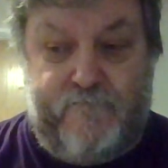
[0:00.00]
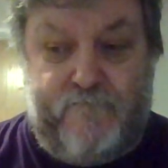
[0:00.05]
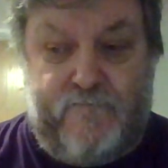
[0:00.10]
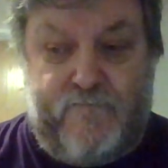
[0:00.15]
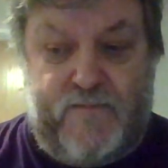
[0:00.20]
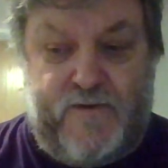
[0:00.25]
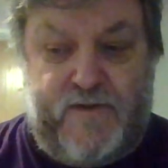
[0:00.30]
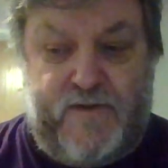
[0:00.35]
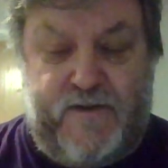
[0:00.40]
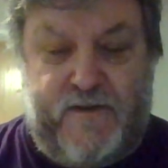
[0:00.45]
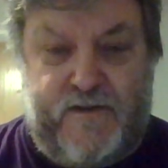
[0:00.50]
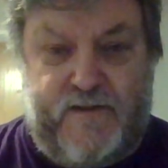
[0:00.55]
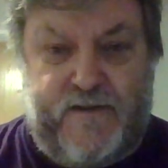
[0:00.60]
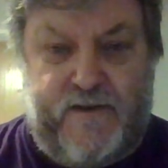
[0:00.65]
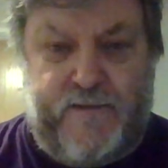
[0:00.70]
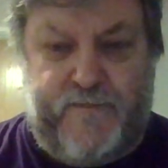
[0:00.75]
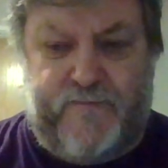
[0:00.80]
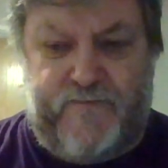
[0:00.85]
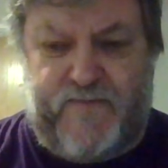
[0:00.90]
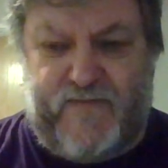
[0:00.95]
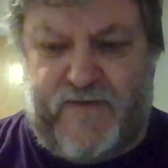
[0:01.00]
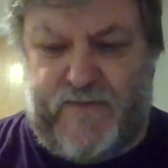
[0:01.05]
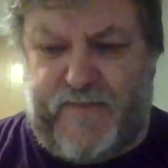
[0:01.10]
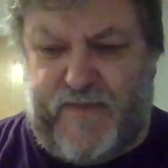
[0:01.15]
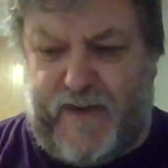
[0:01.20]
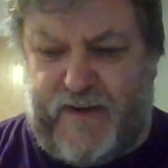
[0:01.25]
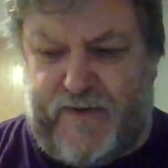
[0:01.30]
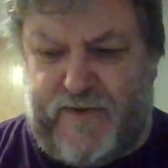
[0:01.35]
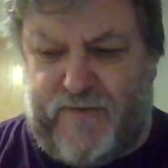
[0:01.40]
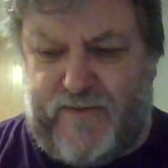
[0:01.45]
which is um,
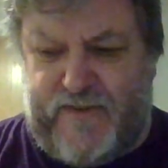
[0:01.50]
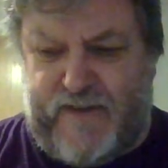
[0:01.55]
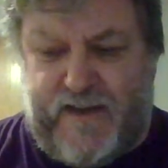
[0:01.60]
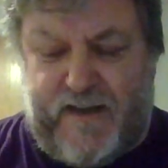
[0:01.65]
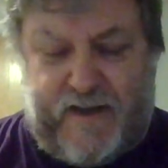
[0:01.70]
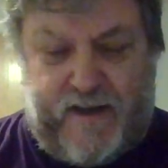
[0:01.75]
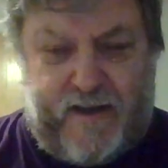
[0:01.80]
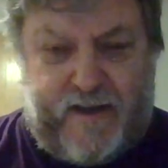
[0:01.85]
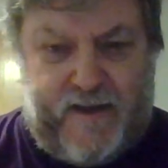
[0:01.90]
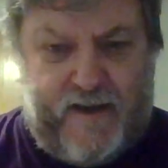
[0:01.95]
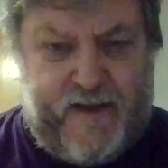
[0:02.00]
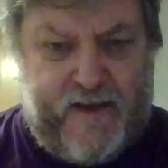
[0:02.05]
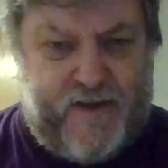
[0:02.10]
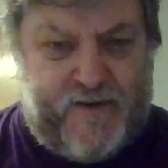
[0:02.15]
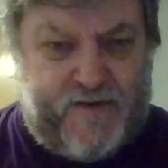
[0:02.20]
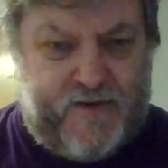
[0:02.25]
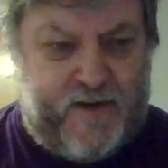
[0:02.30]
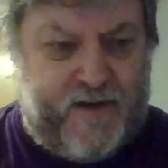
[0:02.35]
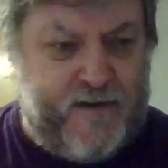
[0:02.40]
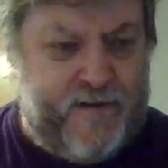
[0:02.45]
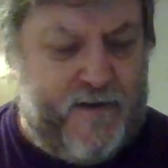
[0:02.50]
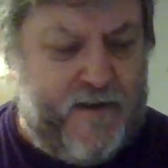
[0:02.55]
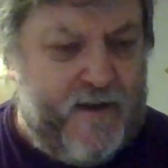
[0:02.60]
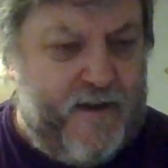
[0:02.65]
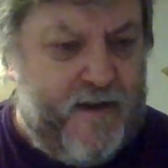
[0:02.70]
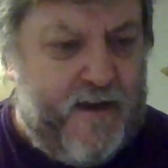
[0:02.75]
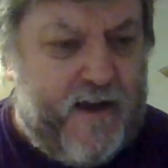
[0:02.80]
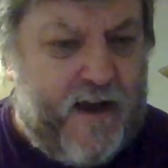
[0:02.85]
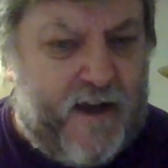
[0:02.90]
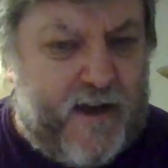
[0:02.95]
something I do take occasionally,
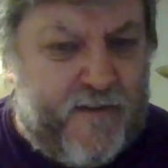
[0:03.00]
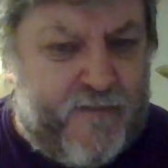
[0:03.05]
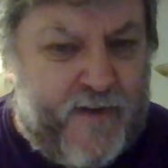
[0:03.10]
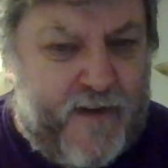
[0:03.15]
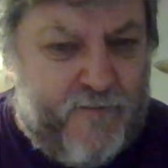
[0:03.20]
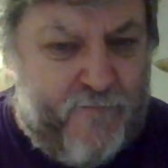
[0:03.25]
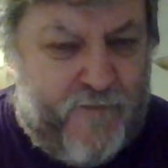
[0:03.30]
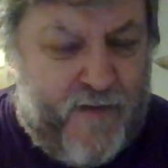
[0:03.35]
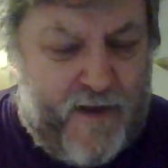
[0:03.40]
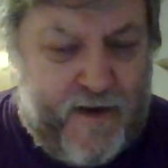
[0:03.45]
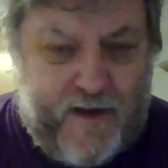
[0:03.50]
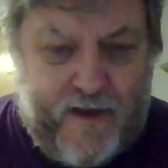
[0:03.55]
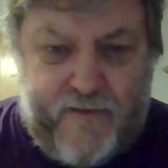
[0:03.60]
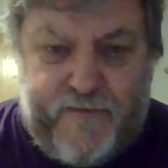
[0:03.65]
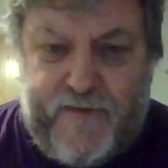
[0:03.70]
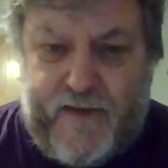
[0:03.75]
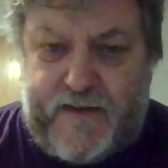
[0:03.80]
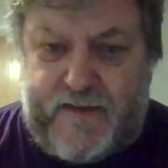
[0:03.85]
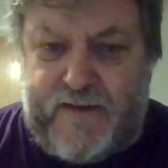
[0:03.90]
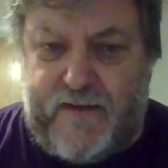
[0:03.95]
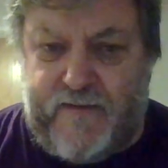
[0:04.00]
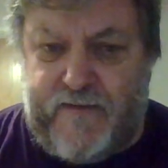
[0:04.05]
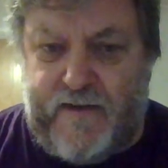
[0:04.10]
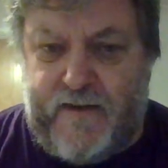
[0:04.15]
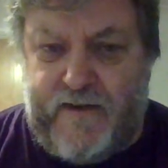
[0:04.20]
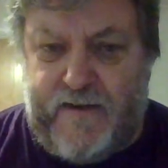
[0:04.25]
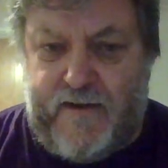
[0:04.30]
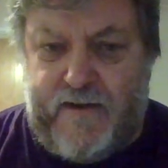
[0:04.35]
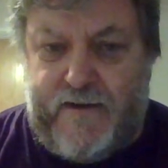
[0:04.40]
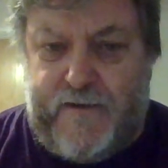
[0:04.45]
and I find very effective
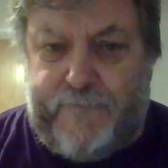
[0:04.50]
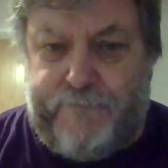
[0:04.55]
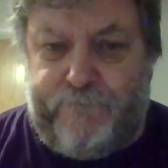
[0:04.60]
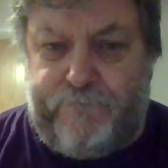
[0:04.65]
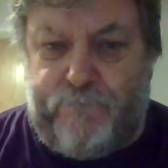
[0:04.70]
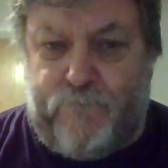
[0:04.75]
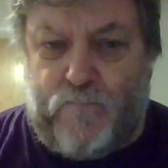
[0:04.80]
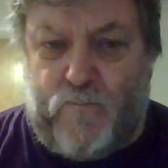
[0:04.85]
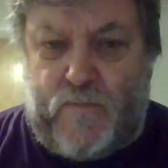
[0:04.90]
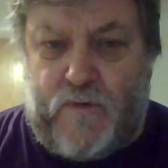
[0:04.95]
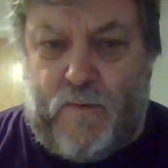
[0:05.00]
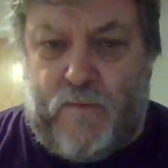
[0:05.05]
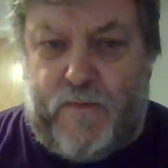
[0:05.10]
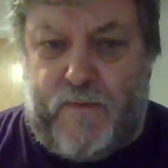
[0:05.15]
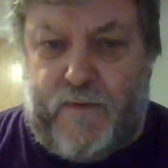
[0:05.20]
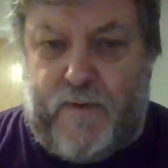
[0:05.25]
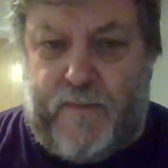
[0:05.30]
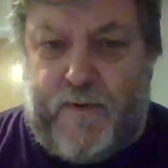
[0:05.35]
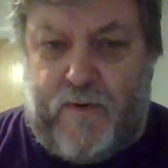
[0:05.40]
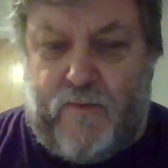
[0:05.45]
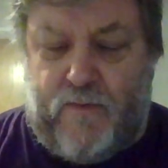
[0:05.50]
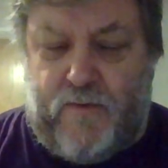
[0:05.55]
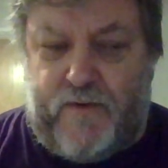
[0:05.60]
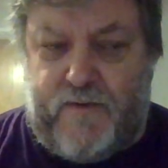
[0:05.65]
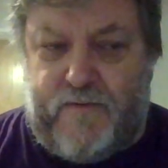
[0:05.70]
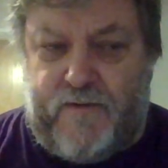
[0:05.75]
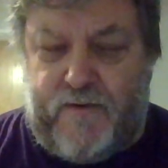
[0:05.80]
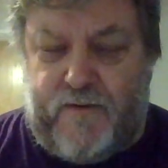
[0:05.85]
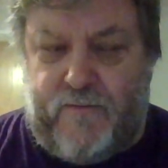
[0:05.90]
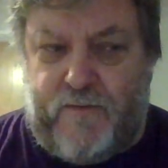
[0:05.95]
about what
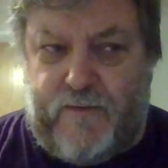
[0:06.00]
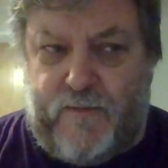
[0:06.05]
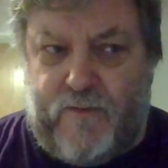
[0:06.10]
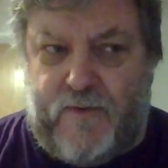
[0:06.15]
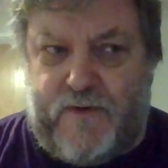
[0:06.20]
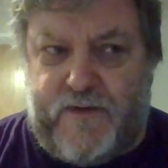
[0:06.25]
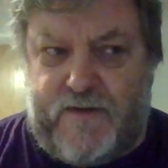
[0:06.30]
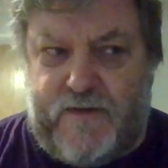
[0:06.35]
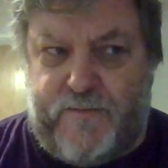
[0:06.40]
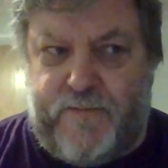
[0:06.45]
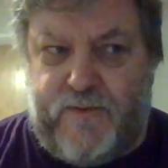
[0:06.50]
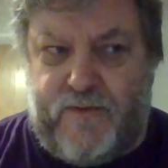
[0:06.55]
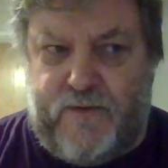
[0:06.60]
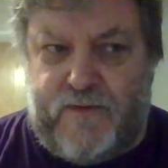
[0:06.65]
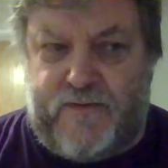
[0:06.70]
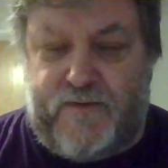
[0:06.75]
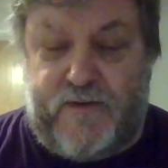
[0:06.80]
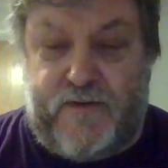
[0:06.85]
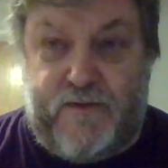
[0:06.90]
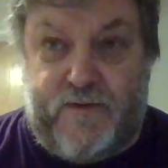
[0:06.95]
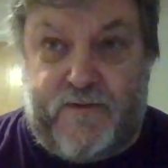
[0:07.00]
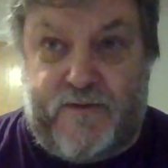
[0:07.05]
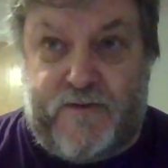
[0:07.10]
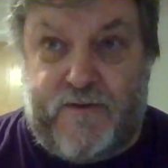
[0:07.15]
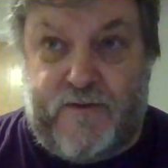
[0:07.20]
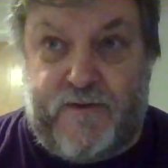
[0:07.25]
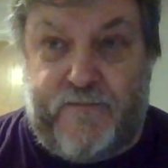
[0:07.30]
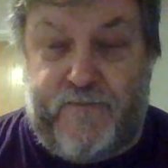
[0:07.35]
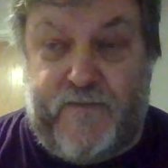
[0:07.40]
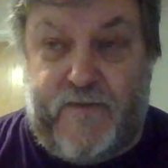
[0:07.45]
you know with what it's supposed to do.
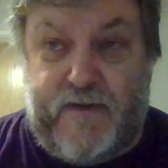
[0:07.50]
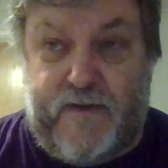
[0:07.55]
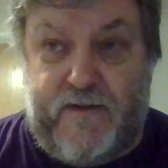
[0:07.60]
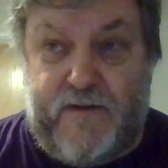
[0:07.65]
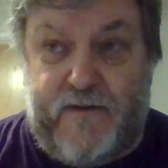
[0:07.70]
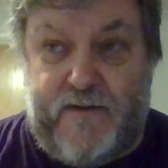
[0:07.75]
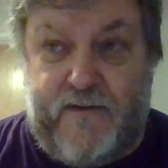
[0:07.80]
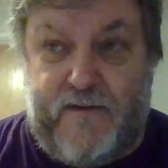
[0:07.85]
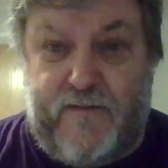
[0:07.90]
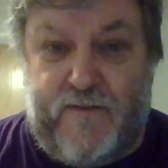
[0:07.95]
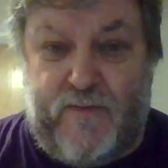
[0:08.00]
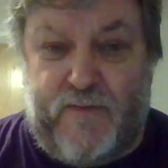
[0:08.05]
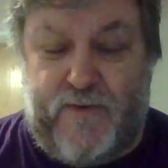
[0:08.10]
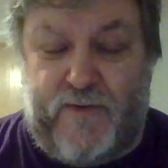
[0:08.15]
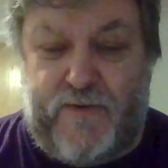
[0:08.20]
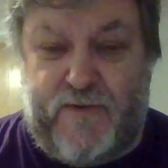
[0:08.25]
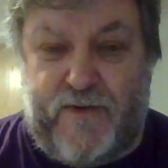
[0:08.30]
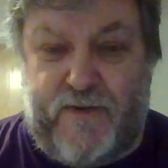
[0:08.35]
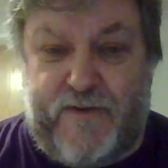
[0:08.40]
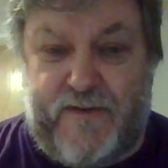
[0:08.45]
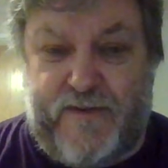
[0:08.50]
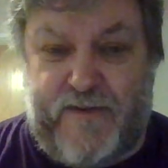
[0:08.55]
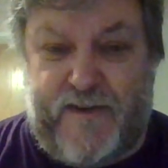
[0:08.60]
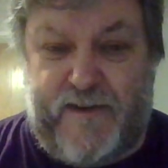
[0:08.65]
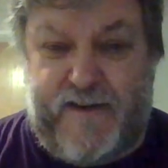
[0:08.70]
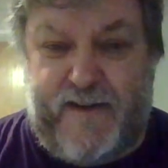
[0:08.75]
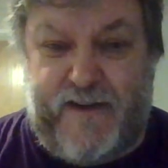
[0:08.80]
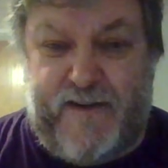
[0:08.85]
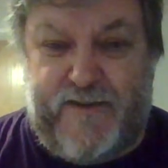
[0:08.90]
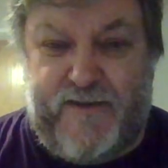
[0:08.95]
So, if you want to join us on
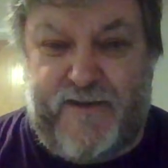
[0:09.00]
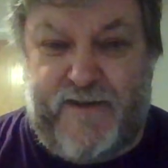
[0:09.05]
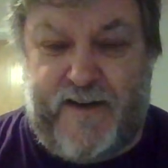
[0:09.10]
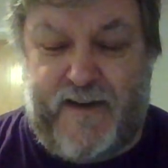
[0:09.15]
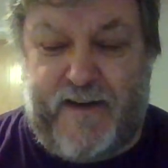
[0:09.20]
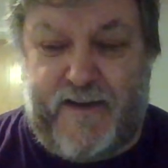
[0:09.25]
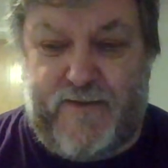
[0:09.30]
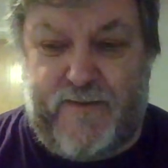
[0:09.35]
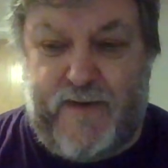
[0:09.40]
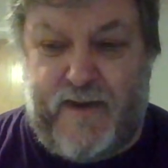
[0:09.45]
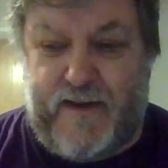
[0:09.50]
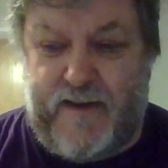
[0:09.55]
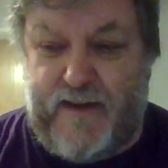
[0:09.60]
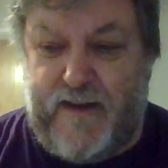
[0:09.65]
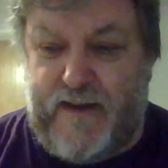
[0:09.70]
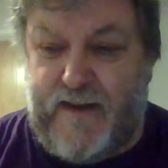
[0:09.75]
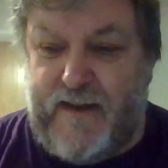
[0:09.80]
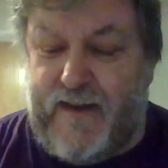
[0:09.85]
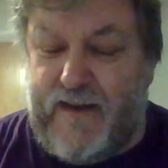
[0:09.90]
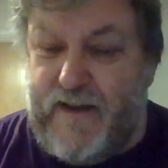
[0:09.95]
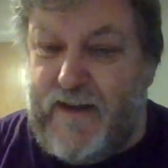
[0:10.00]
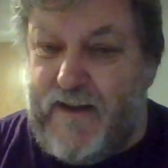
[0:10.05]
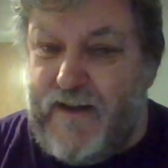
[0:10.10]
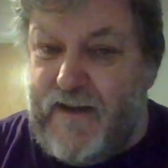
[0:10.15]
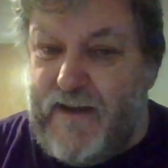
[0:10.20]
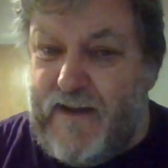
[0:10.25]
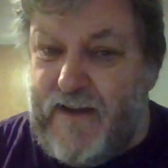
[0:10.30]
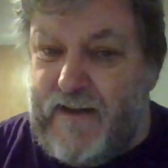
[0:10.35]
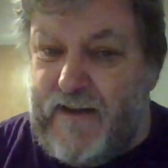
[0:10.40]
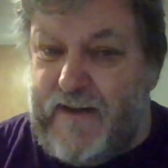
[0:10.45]
Tea Journey next week,
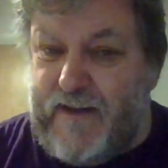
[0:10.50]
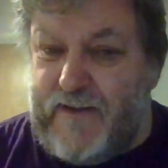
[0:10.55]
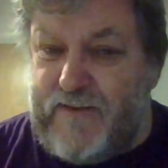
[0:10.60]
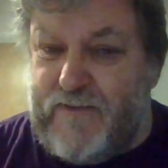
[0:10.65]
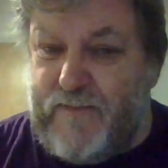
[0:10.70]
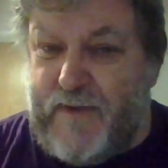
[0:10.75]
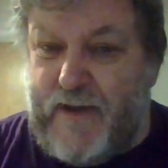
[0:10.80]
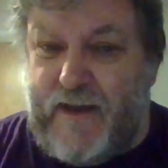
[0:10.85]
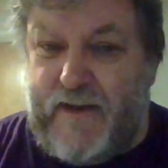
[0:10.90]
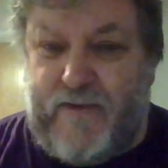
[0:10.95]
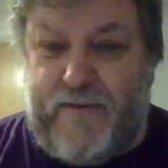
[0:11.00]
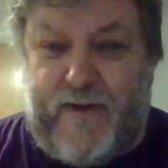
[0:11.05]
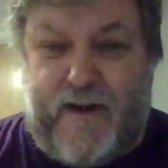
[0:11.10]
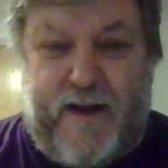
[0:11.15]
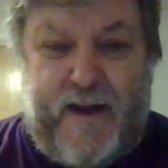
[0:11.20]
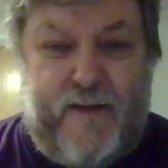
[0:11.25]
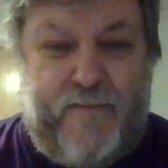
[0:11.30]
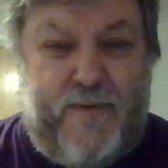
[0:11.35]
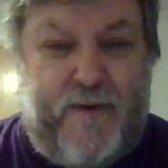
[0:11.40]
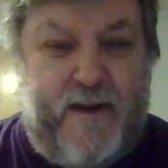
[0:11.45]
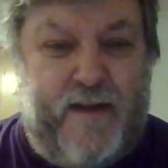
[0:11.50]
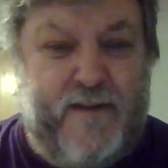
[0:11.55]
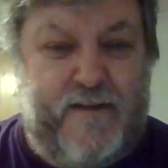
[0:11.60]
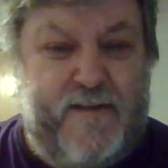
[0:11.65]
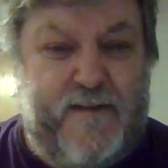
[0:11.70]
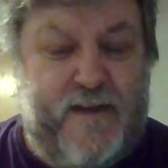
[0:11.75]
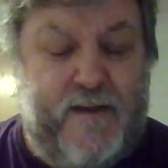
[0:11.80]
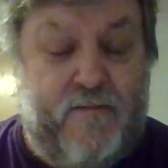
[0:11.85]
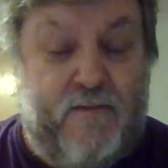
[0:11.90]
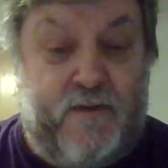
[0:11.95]
get some Eye, Eyebright
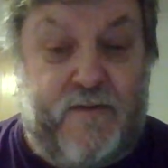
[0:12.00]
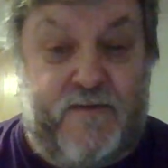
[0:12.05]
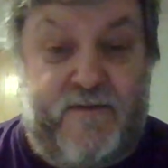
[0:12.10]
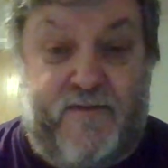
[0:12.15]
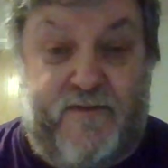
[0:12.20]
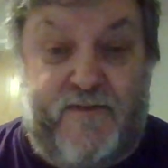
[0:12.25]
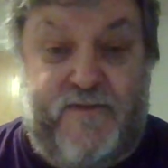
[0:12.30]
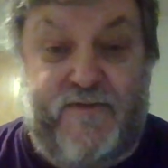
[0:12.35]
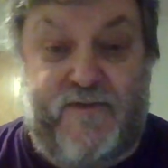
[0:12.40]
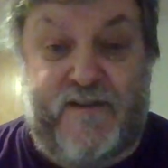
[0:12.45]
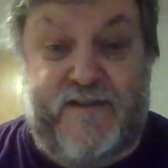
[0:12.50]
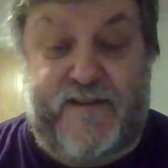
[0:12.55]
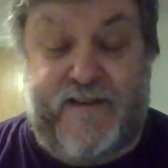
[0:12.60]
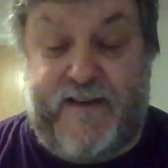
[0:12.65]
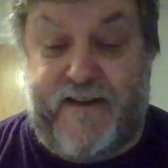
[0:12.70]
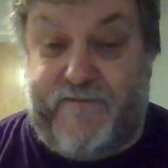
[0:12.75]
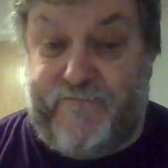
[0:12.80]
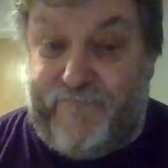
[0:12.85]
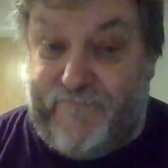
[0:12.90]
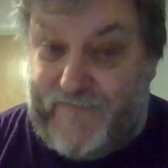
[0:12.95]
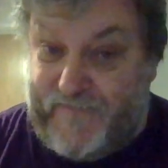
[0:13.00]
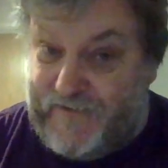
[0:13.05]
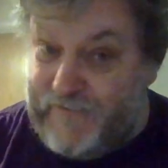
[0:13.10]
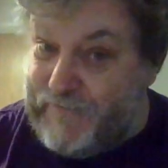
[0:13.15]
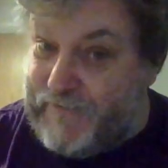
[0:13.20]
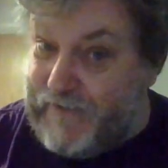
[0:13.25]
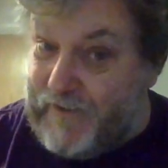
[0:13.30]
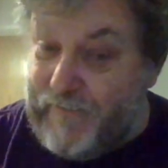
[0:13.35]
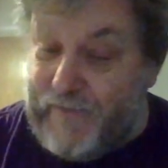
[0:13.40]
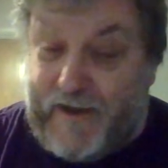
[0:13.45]
tea. Well, sorry, should I say?
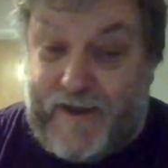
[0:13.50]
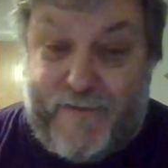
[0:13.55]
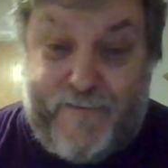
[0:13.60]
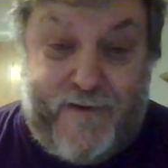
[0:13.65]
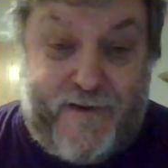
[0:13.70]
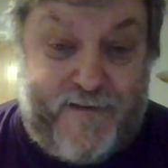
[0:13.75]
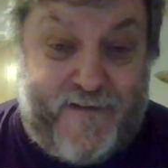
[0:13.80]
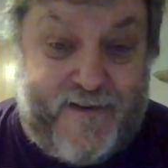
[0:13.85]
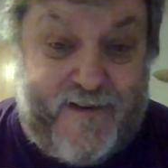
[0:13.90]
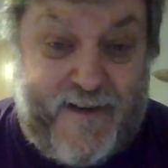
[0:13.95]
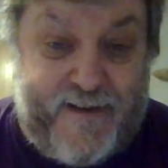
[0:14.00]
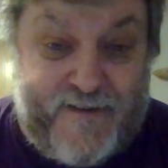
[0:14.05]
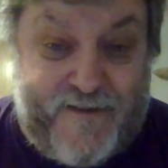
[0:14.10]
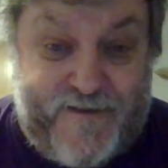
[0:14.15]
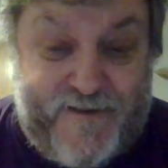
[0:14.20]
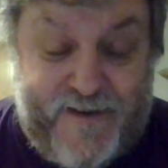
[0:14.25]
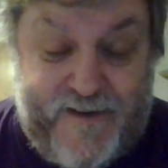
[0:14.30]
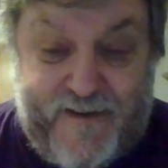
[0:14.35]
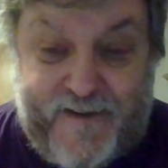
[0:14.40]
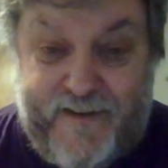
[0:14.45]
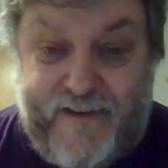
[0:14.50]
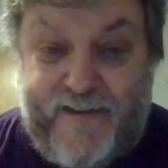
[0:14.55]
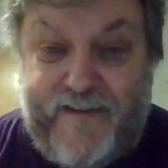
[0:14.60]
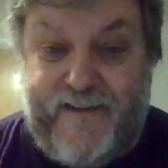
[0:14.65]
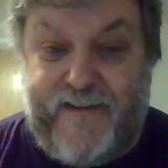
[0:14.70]
Oops, beg your pardon. Next year,